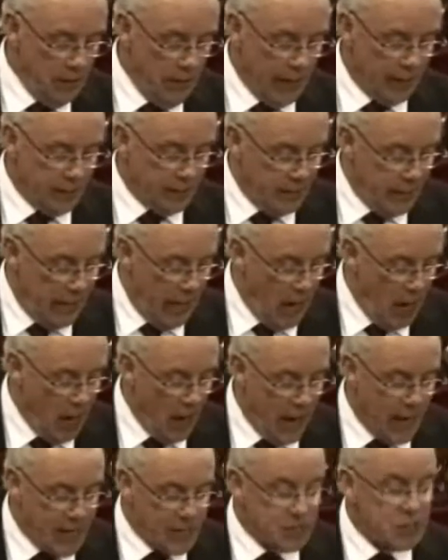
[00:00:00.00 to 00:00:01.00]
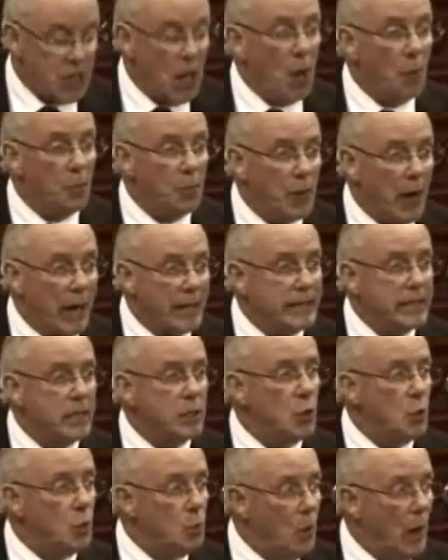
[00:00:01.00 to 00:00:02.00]
and it now has a
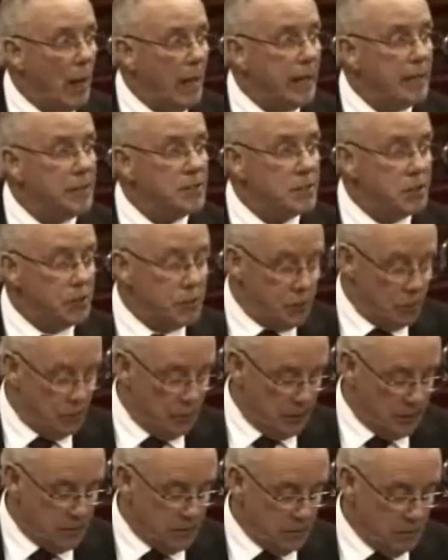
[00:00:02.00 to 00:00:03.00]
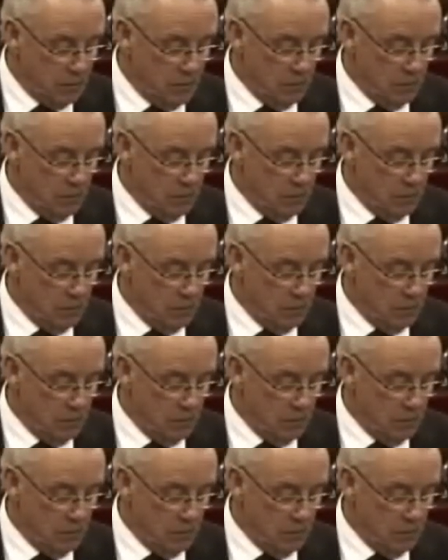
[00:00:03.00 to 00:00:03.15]
practical way to do it.